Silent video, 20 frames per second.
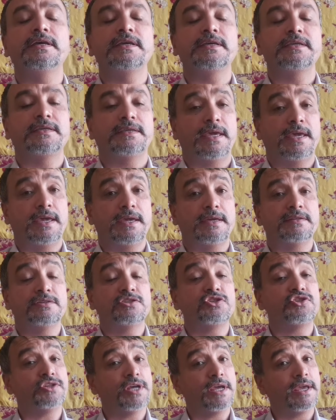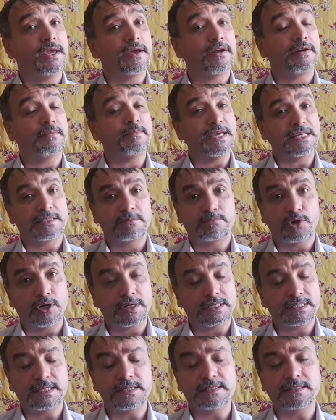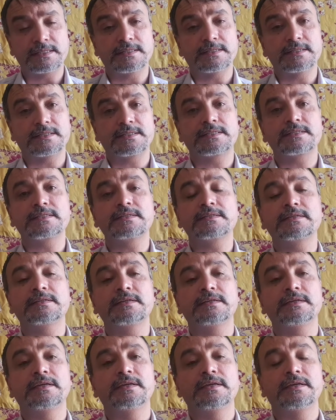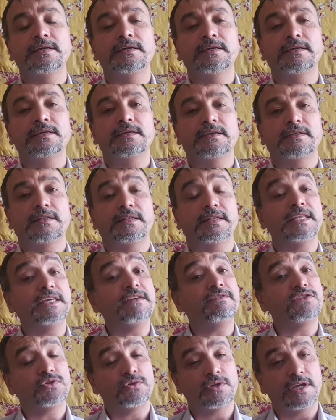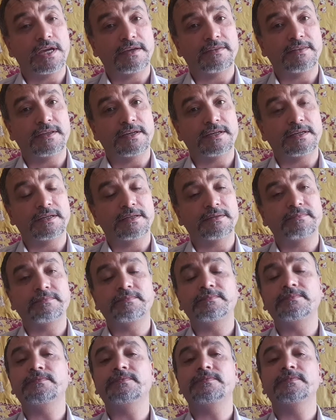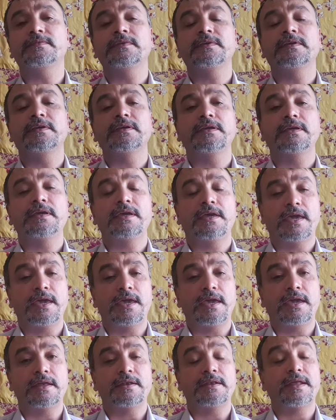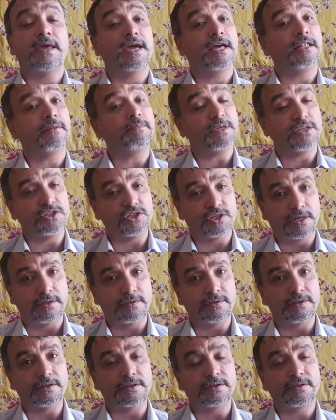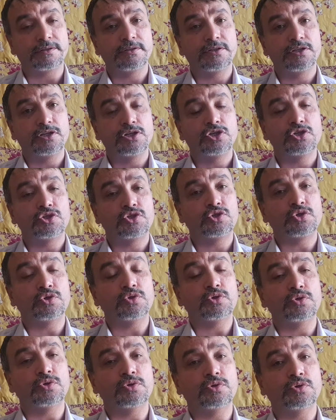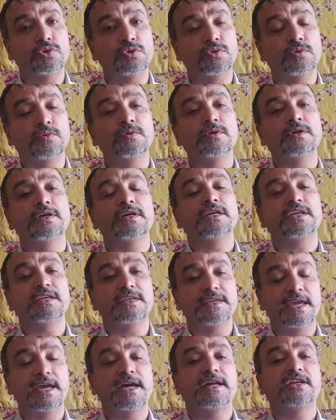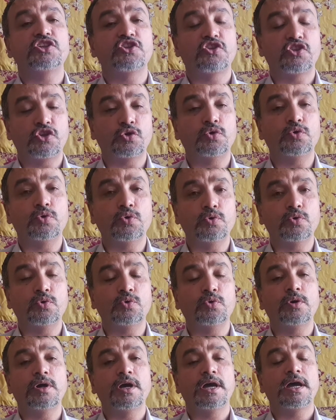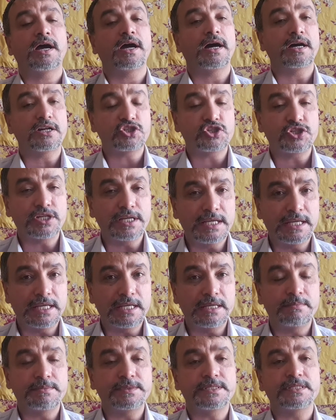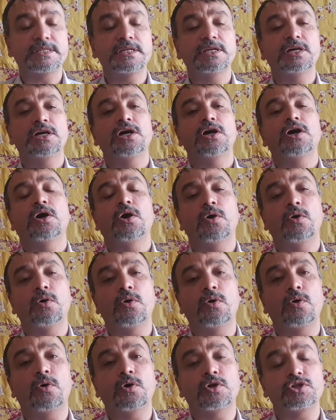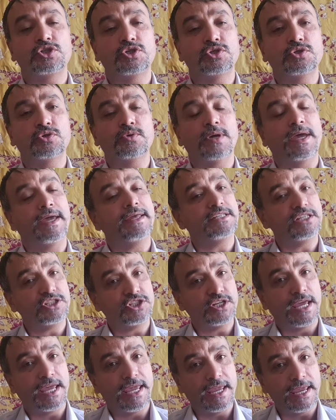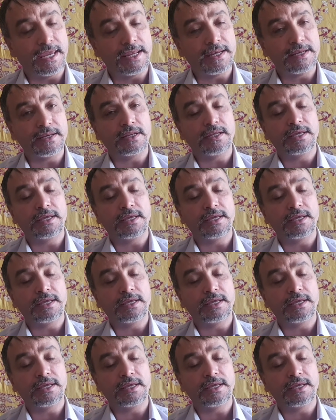can share best practices, live together, and help each other to get through hardships or to entertain